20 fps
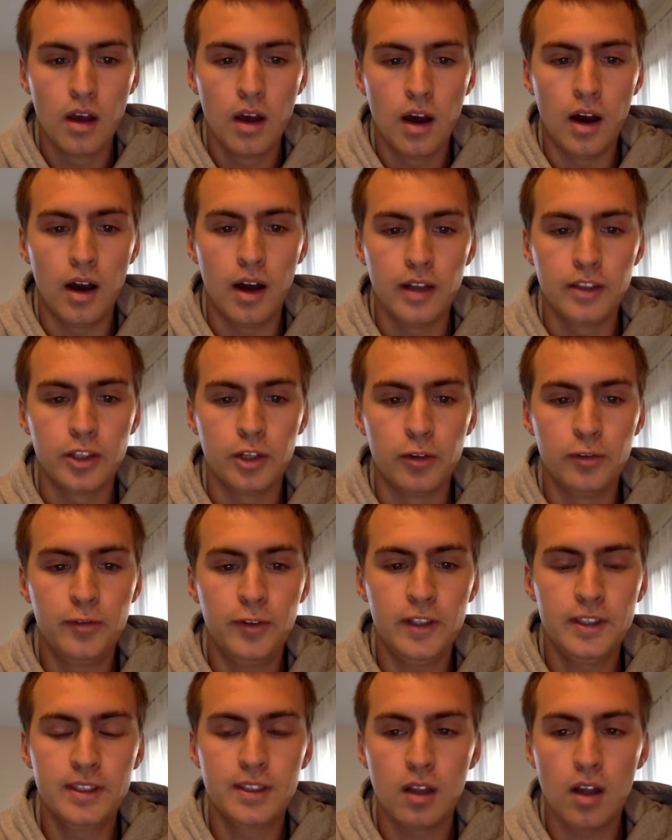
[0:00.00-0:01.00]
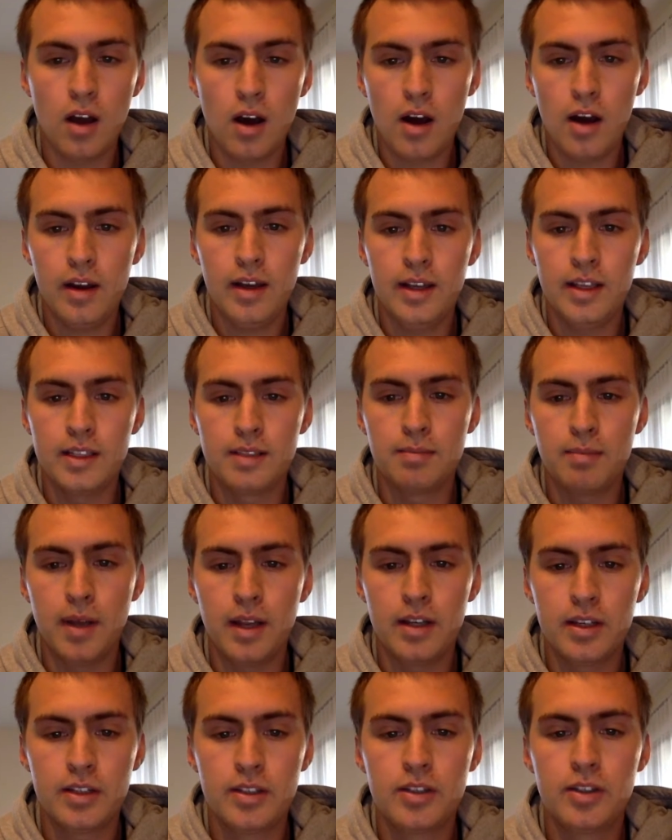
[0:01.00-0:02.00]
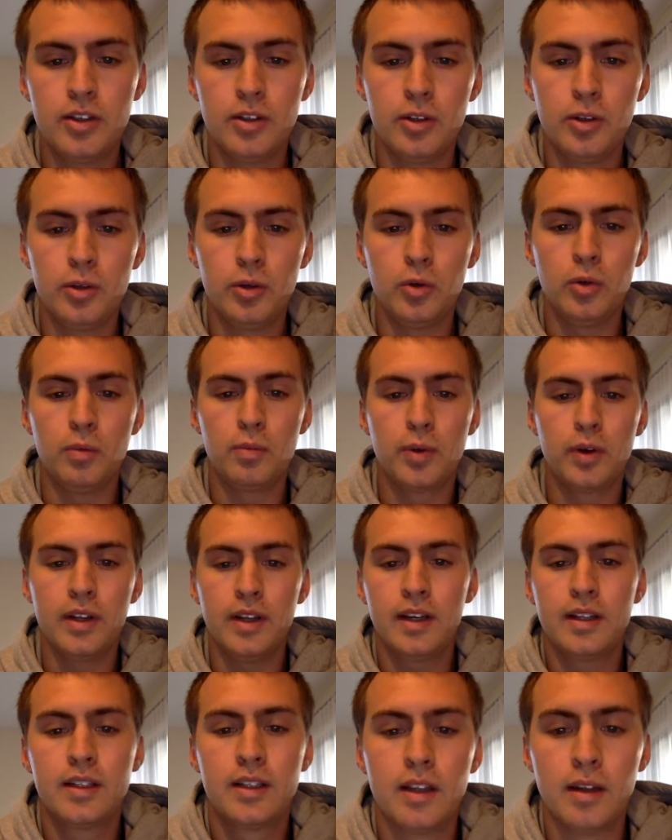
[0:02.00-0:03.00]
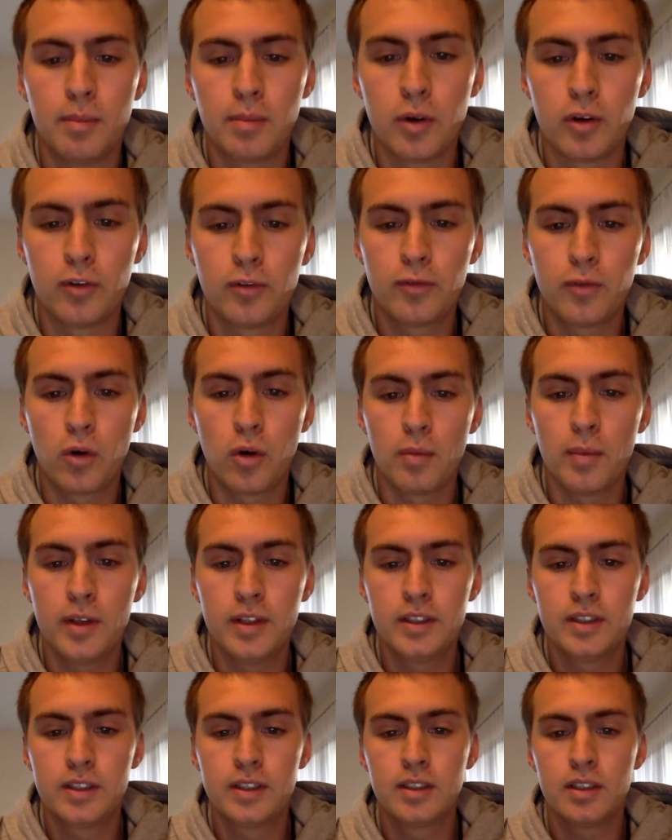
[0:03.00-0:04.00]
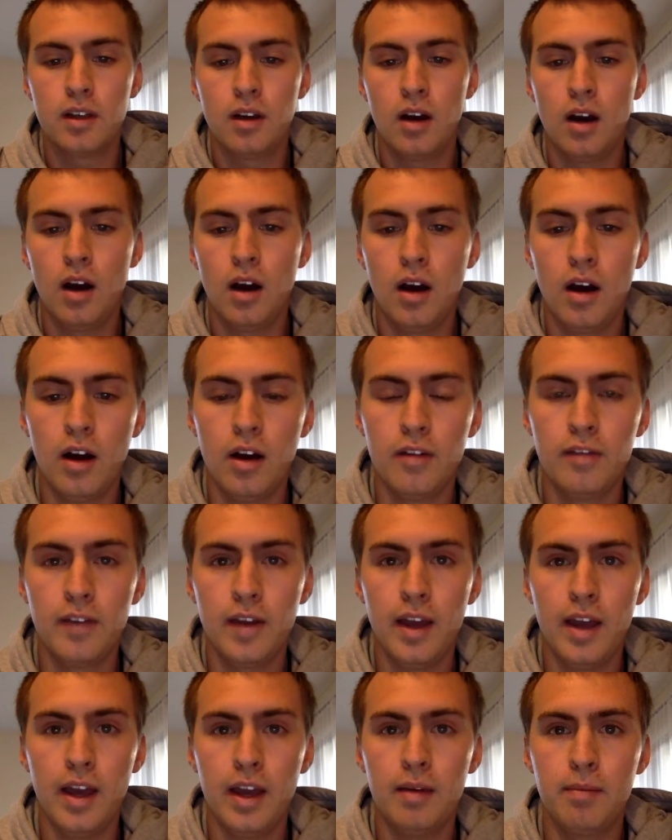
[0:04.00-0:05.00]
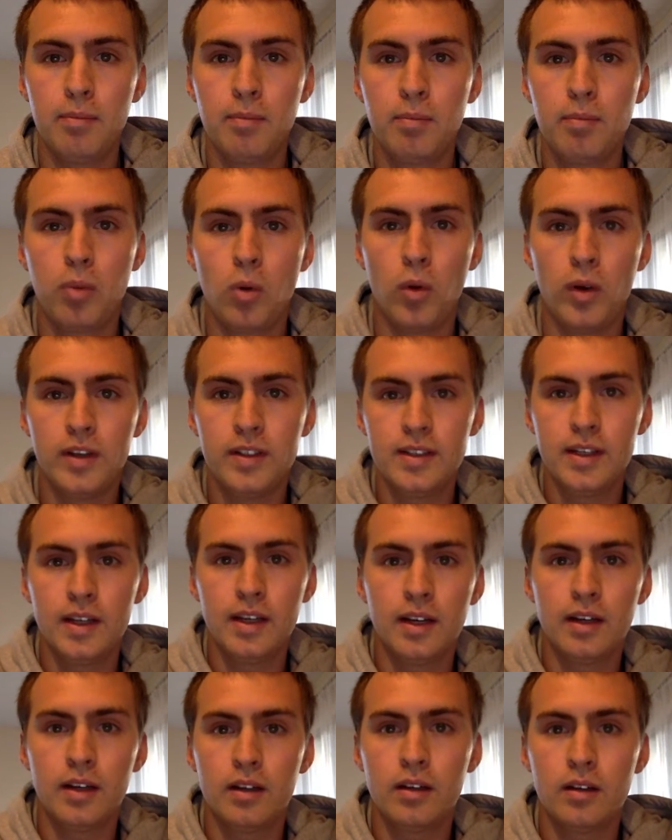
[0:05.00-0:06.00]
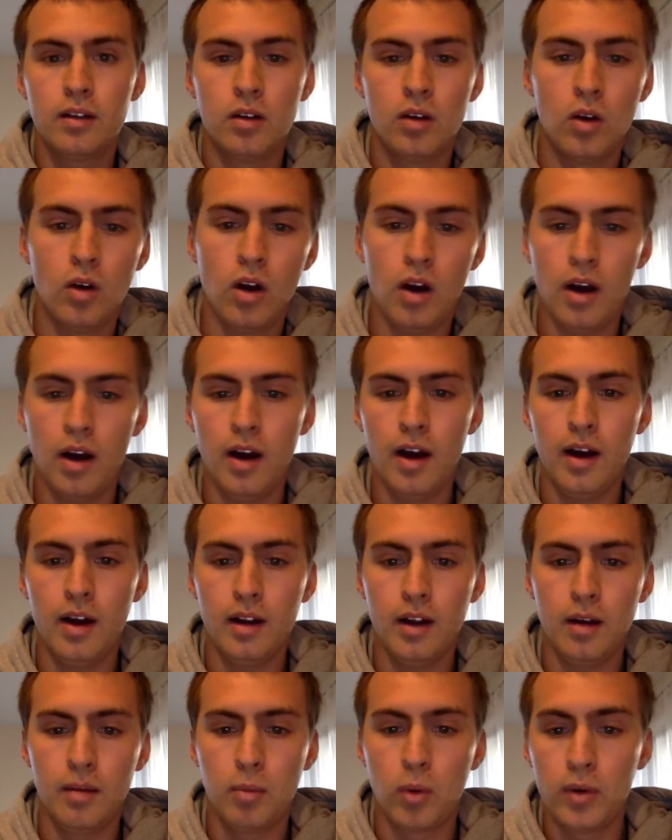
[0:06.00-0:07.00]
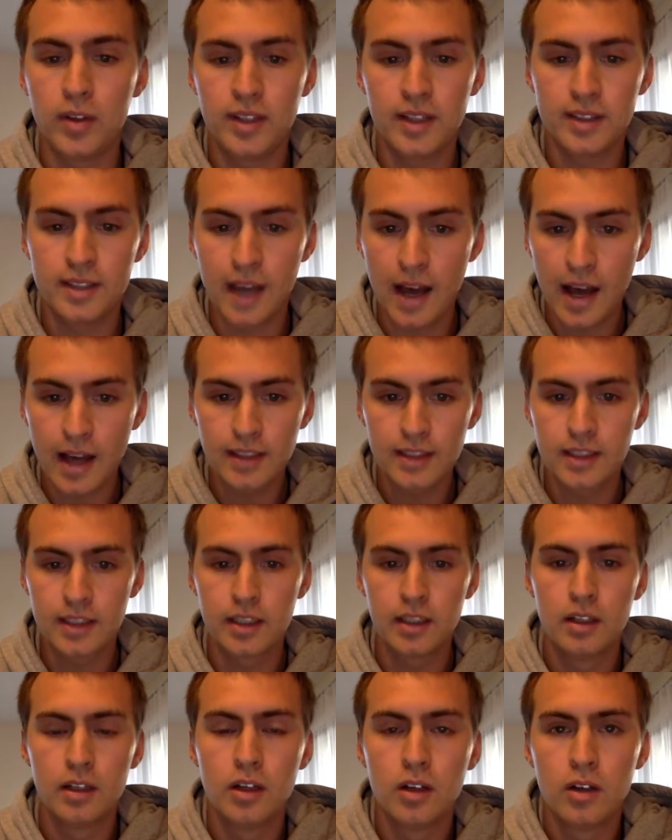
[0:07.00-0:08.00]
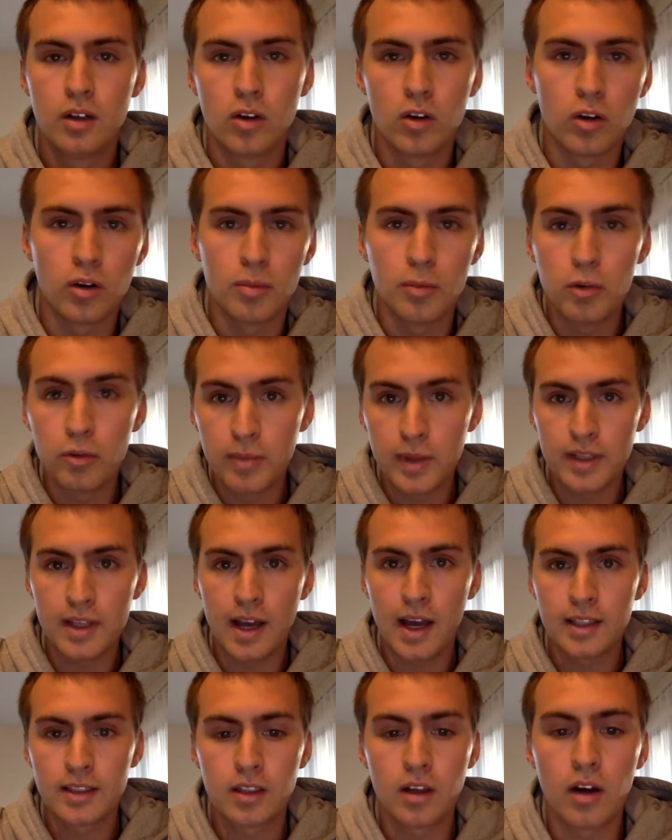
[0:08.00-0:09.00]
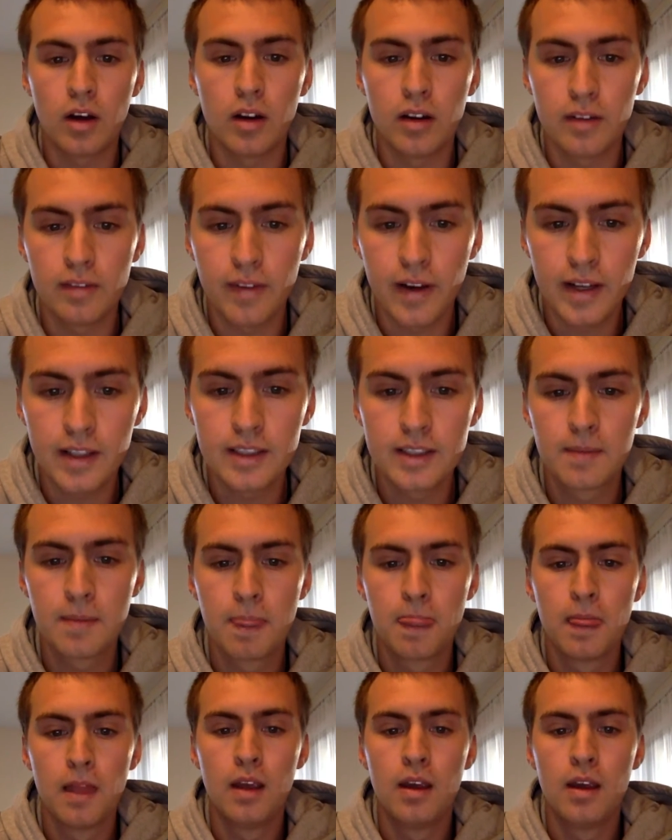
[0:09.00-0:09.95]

So Fitts' law is meant to predict the performance of a pointing task or a movement task on a device.